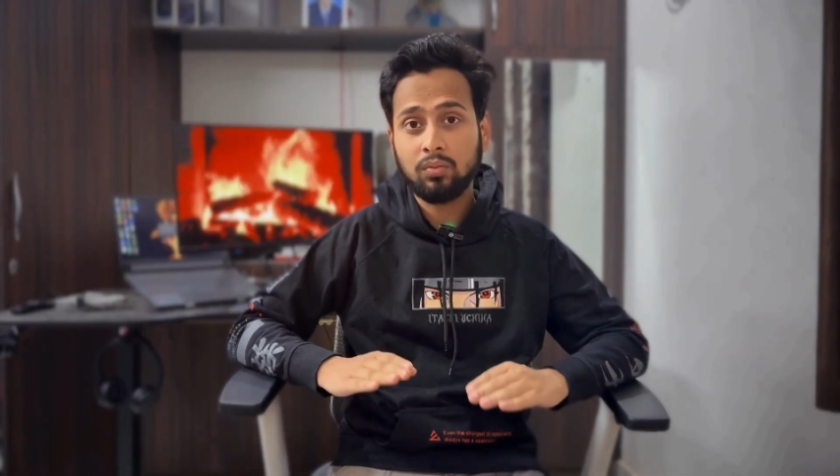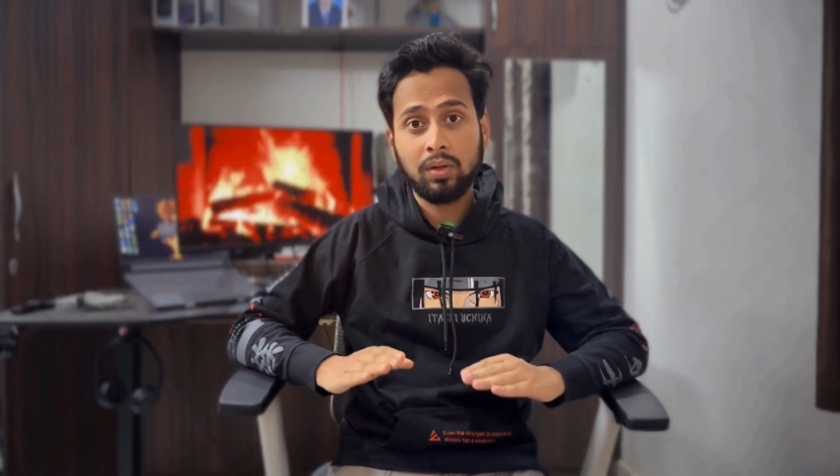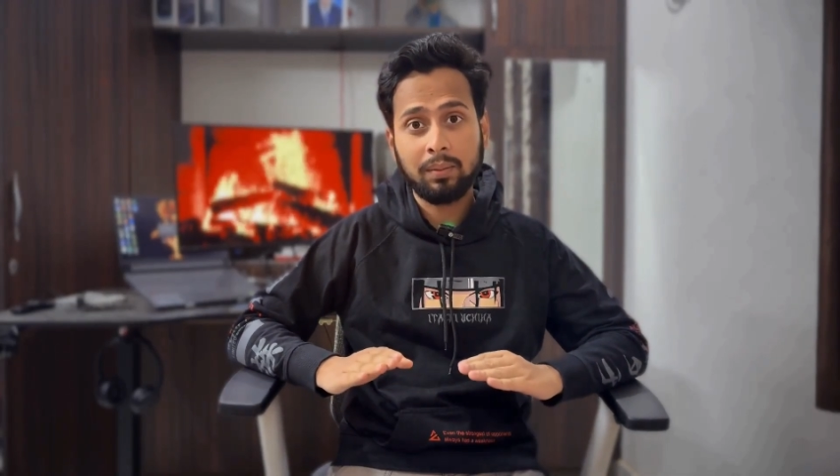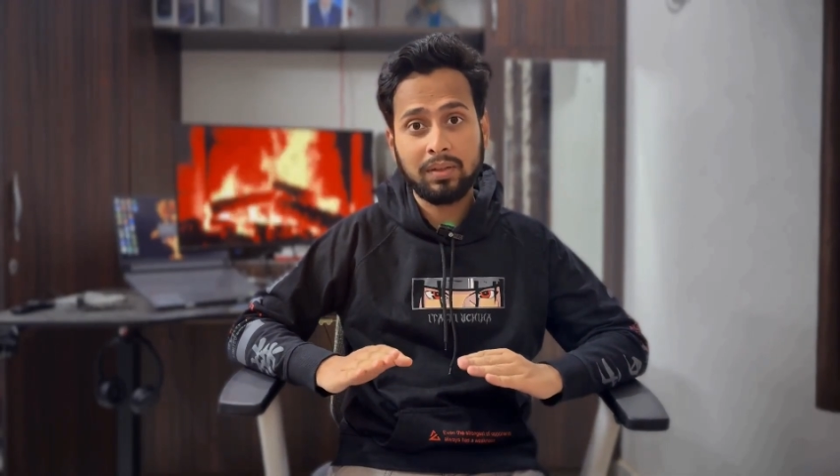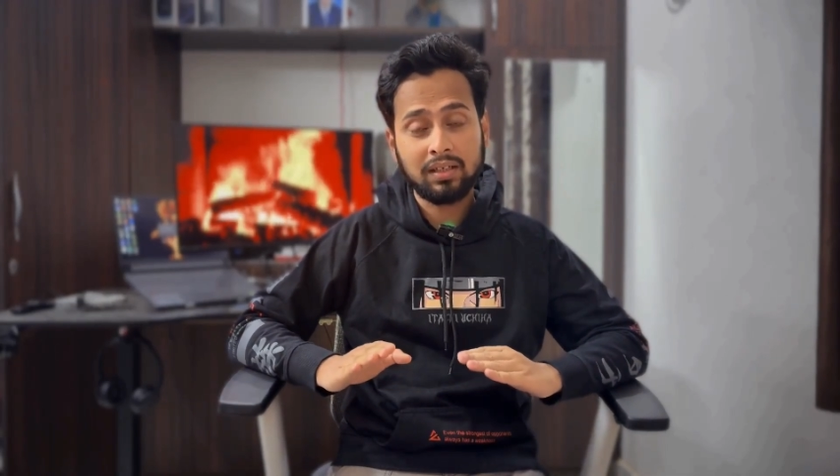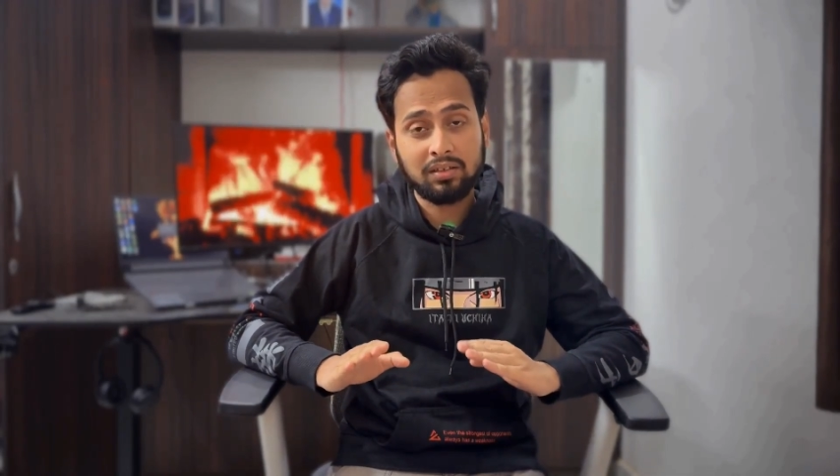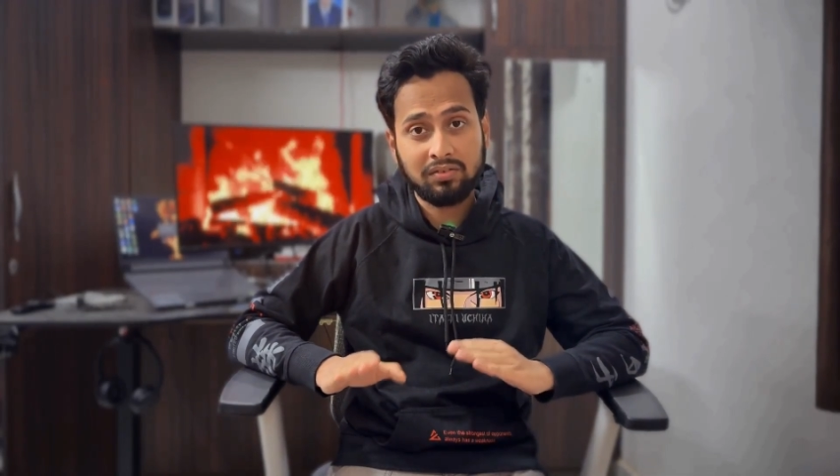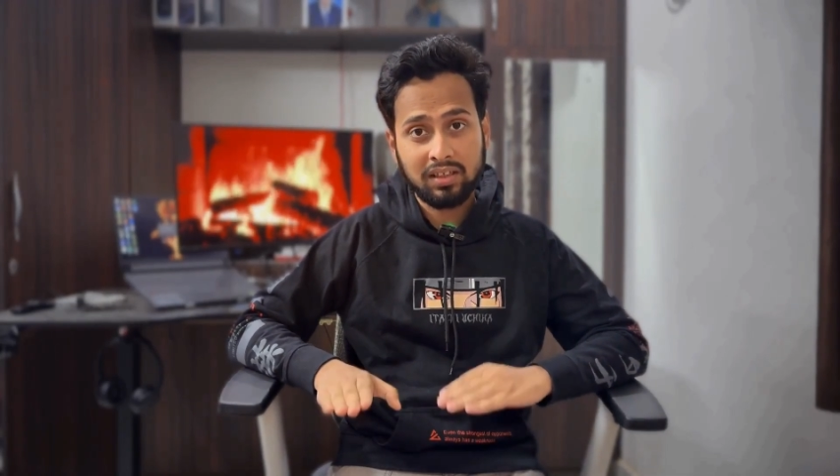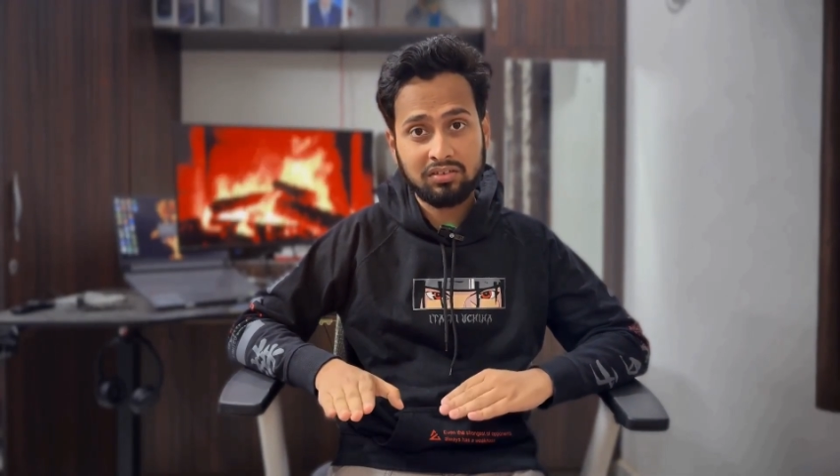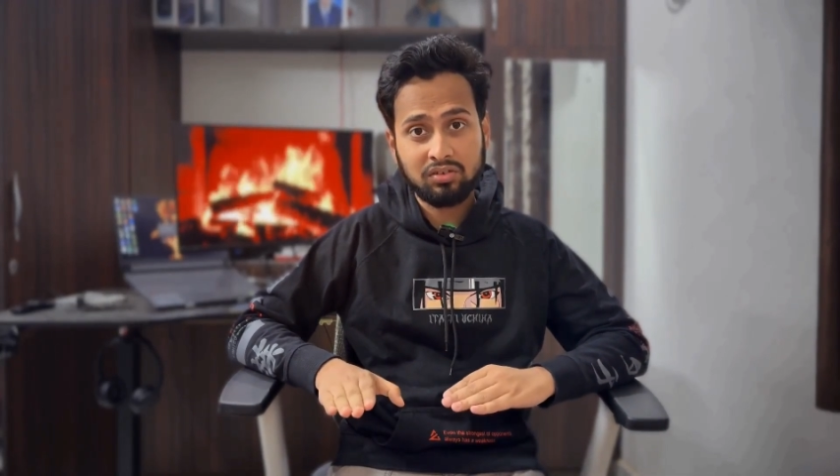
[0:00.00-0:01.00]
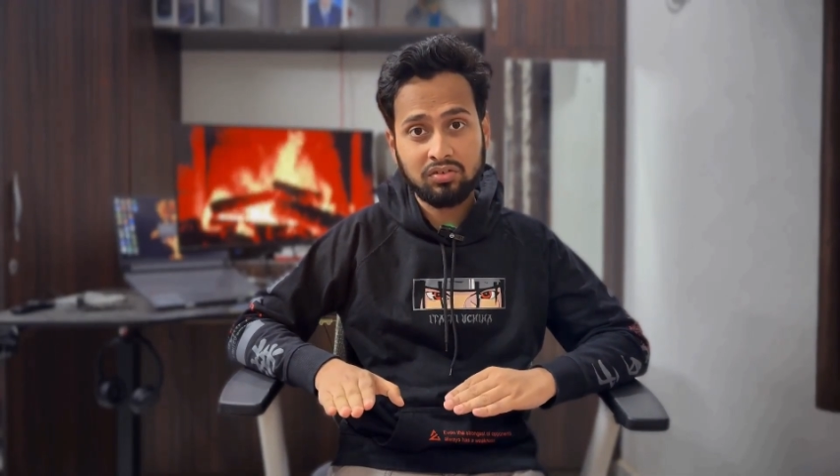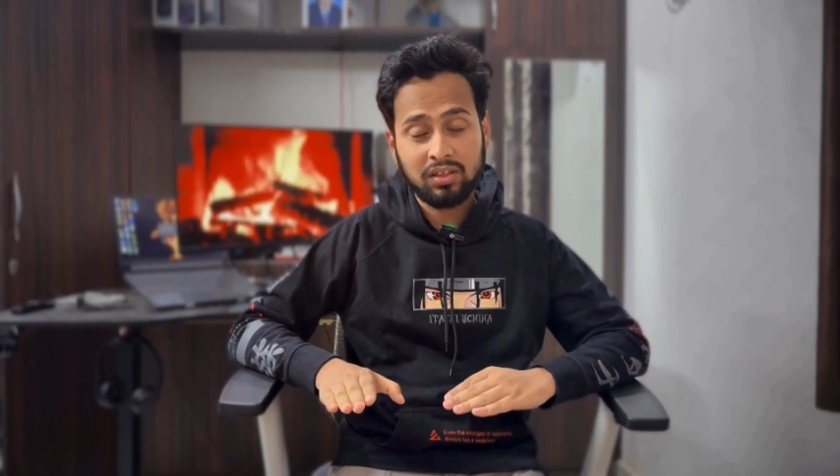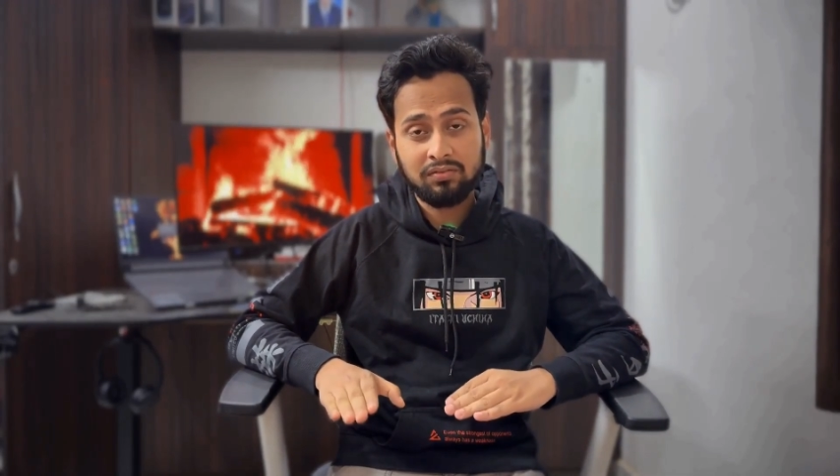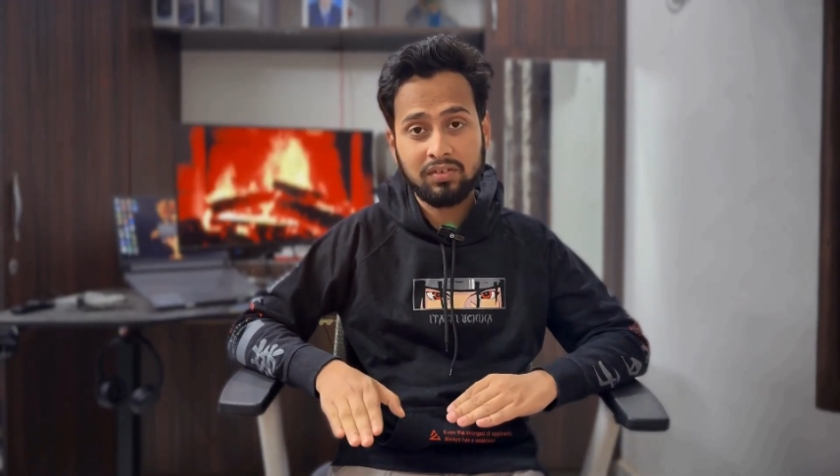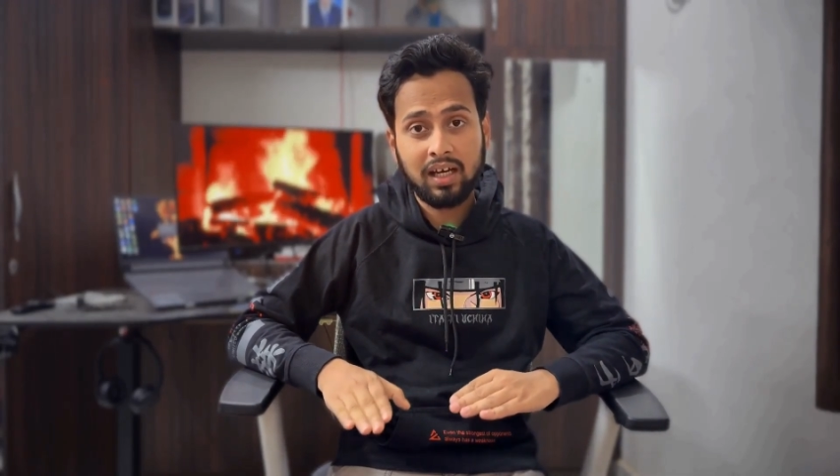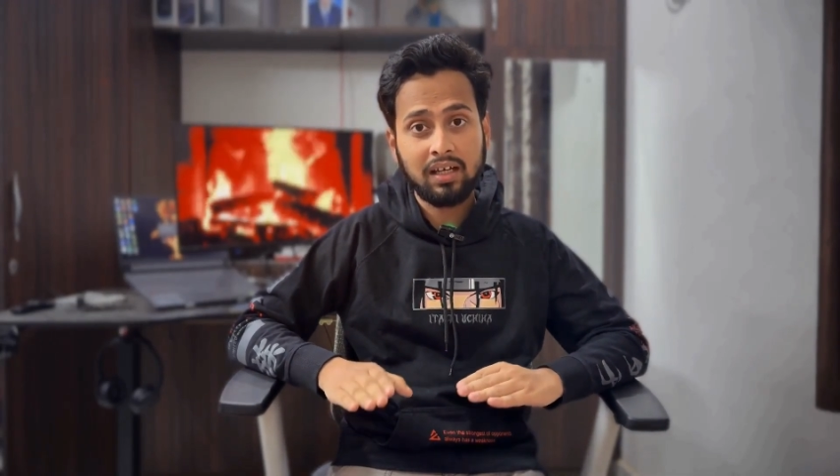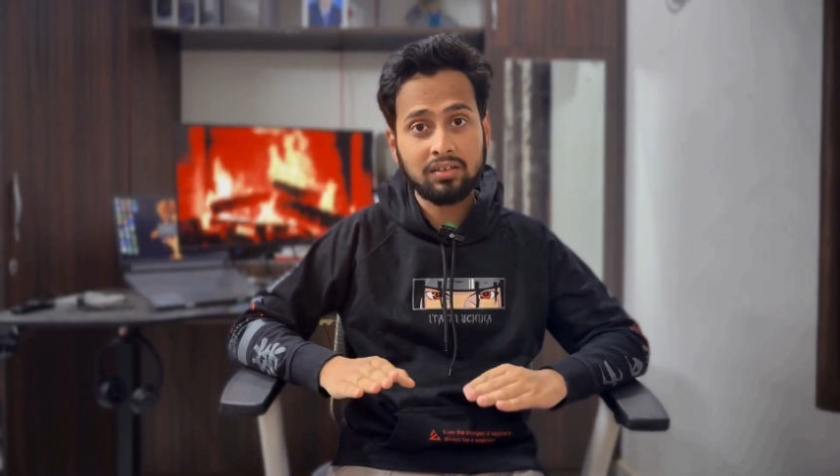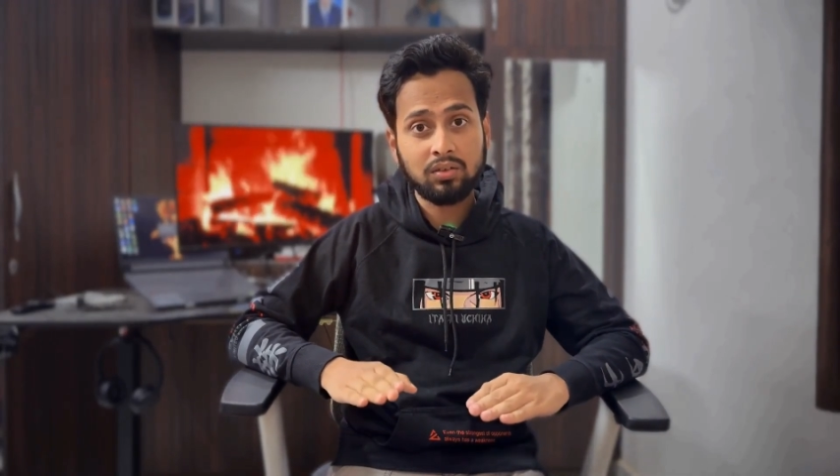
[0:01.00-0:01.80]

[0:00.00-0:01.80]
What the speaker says: web interface using Flask